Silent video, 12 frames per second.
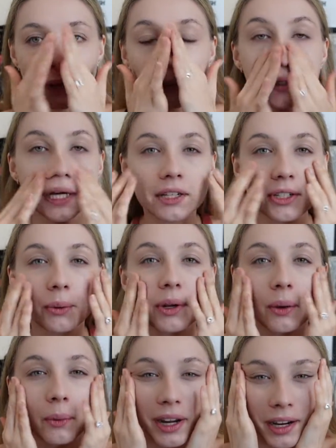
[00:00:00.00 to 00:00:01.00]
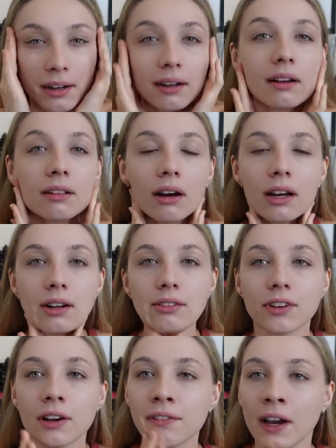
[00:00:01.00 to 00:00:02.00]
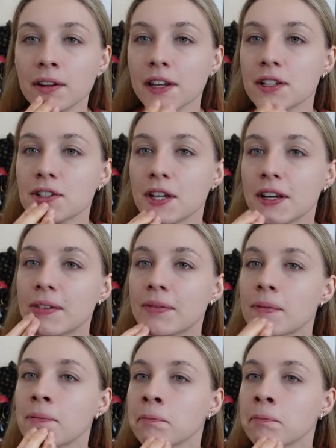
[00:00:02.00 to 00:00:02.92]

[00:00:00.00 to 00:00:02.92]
when I don't want to wear a lot of foundation.